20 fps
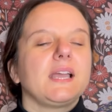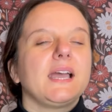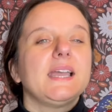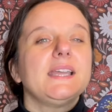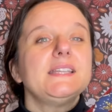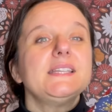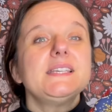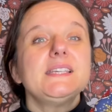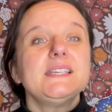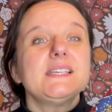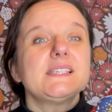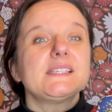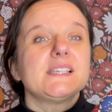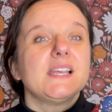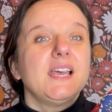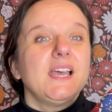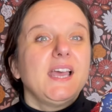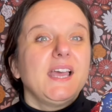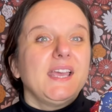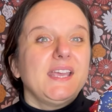I think is
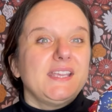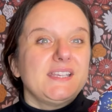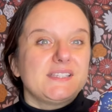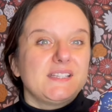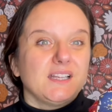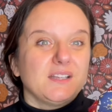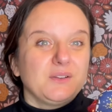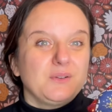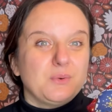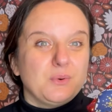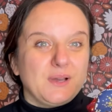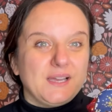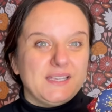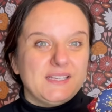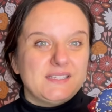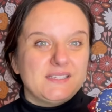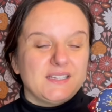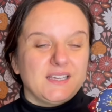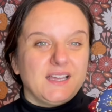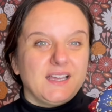done quite